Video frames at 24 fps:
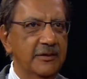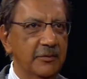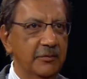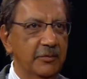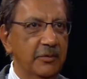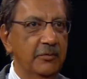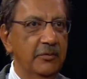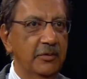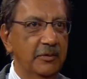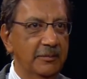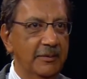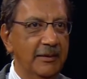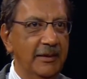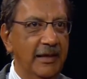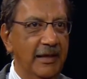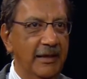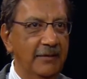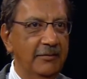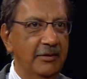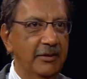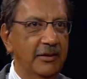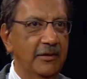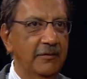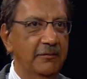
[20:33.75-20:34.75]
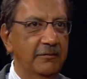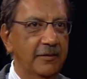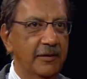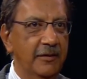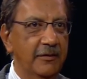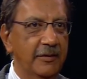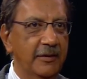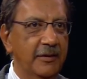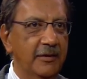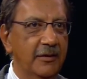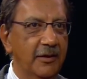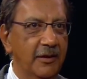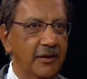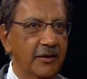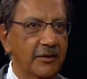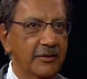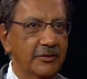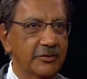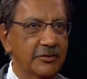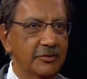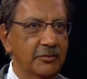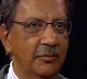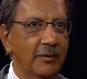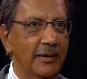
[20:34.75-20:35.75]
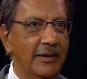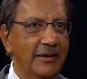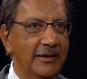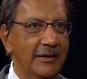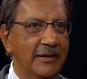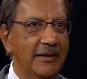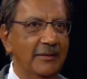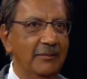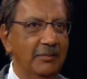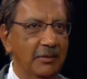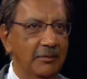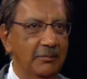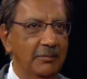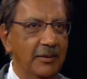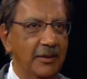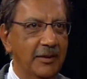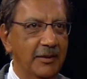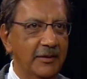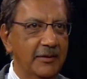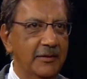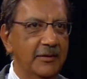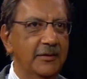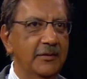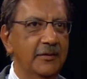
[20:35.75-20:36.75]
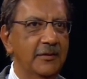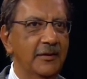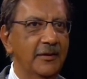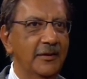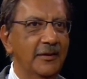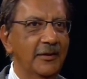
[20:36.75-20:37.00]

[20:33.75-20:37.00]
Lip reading: that we will be having a very large white label partner